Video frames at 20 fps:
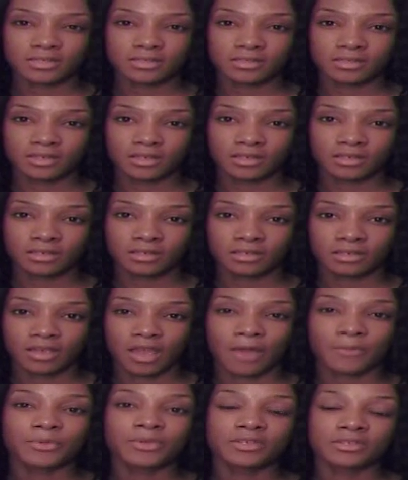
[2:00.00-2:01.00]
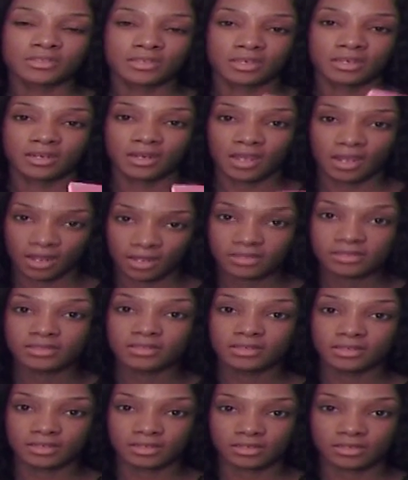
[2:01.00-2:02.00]
just say? I'm using an
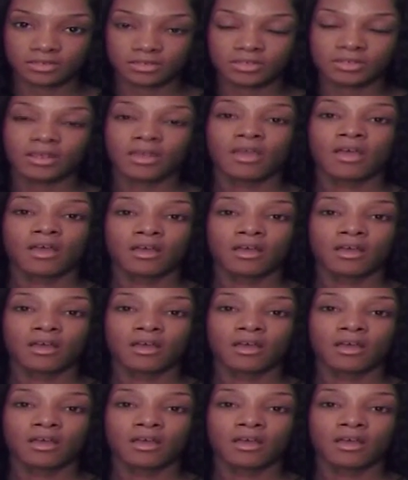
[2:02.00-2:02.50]
18-inch,